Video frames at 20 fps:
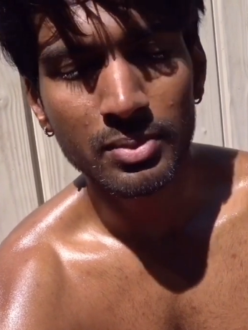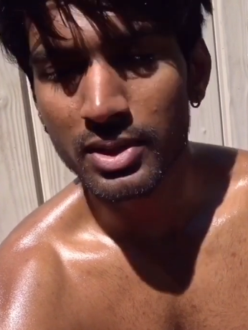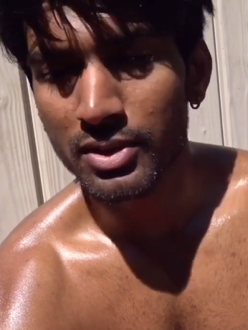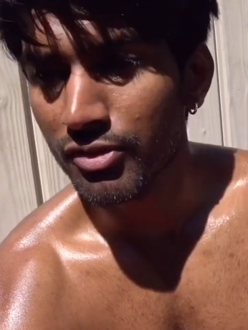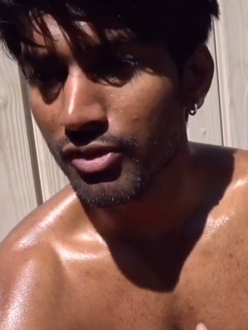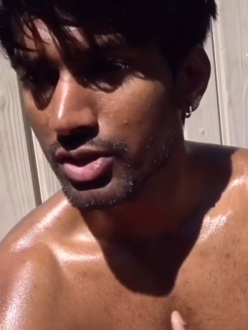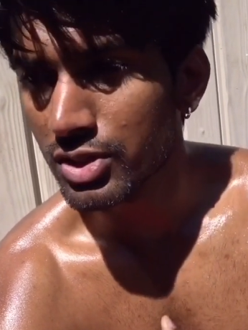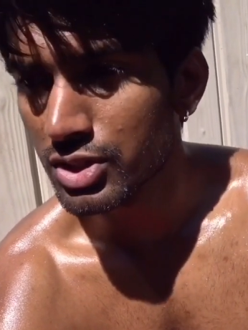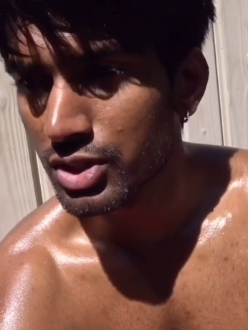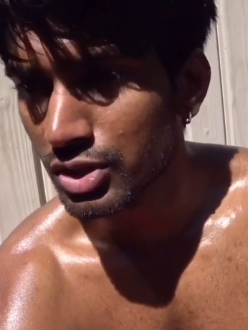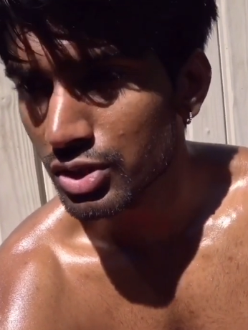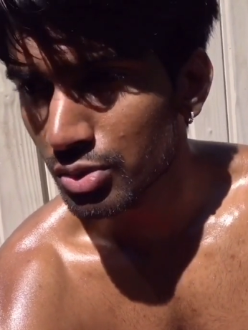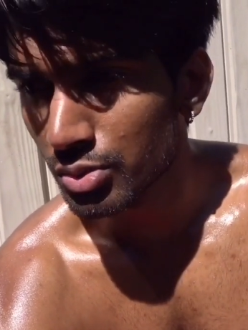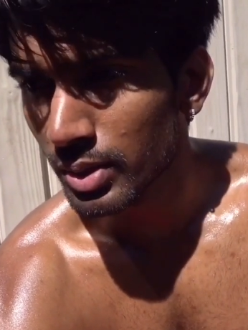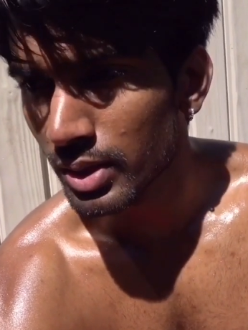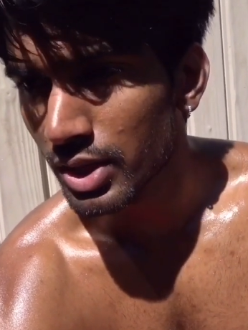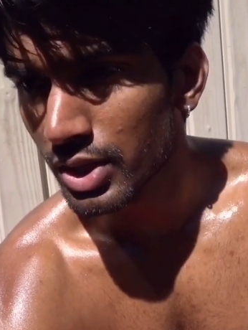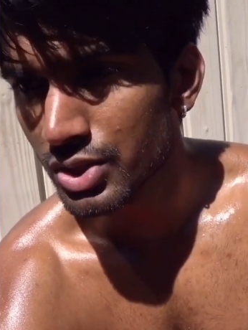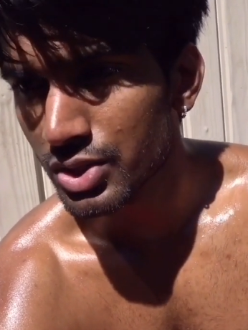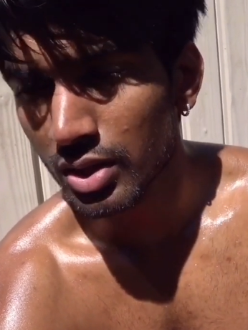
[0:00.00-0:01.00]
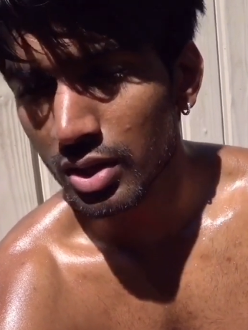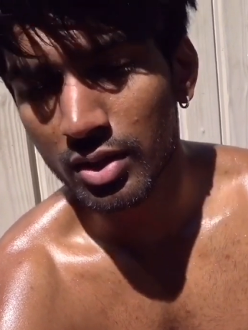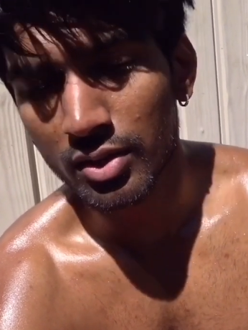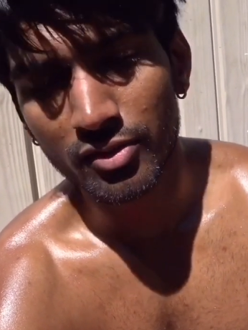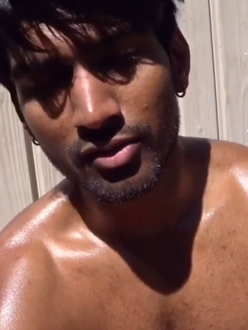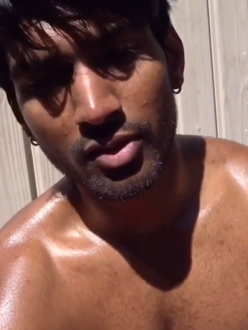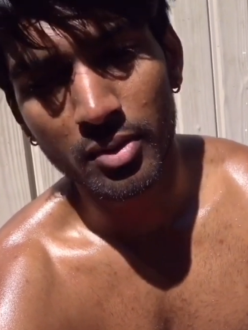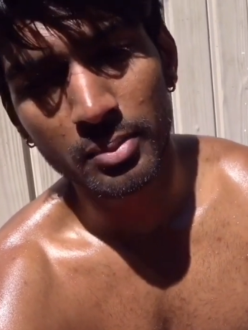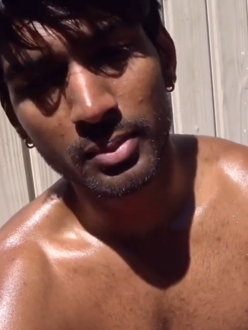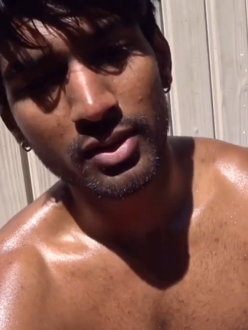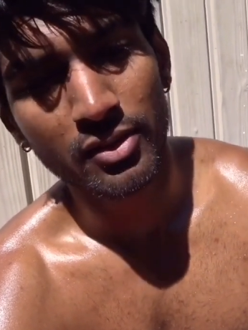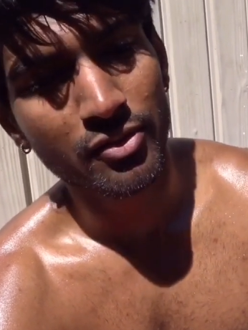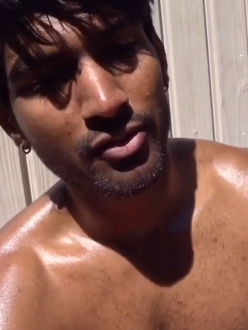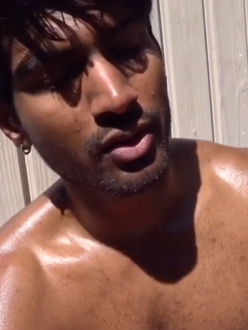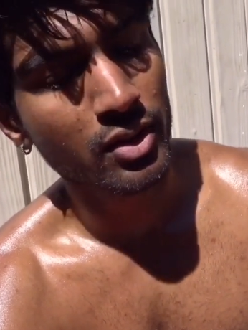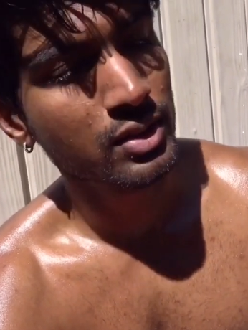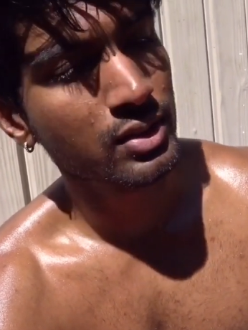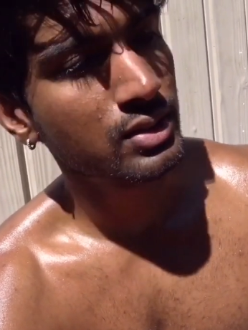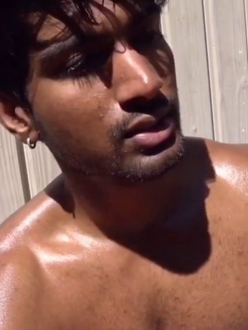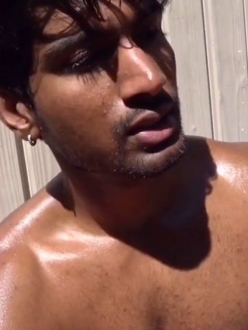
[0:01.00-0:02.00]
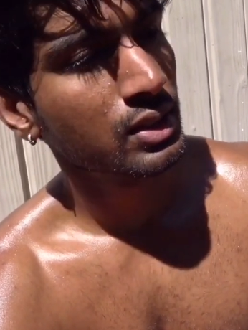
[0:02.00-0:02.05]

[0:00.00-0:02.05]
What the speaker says: different situations, from different